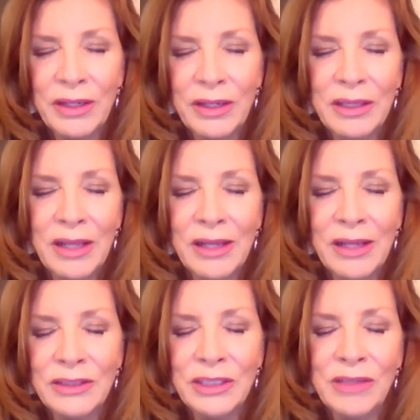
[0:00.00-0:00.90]

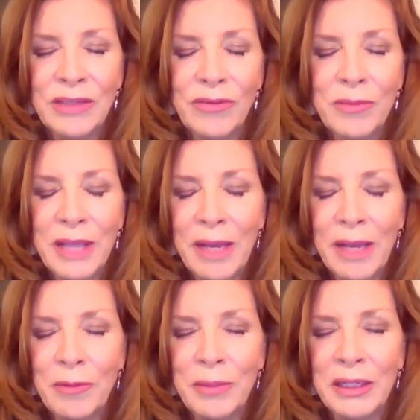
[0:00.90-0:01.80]
unlodging from the
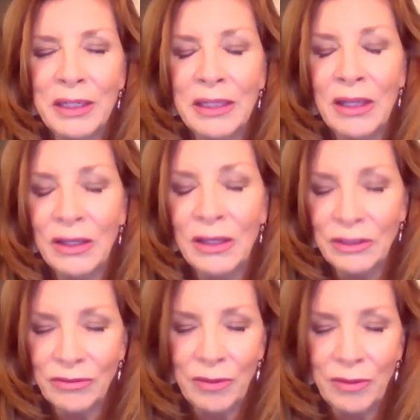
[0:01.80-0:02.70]
abdomen,
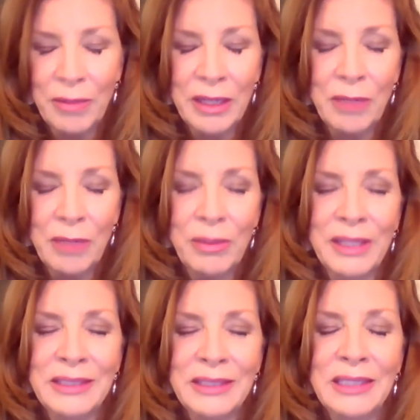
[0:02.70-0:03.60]
unlodging from any
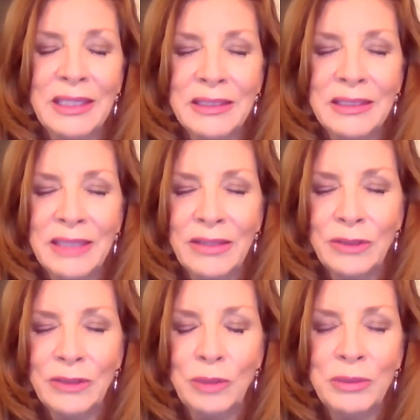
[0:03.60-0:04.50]
place that this
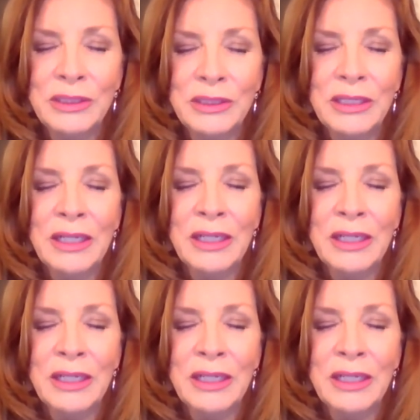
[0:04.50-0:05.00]
energy's been stuck,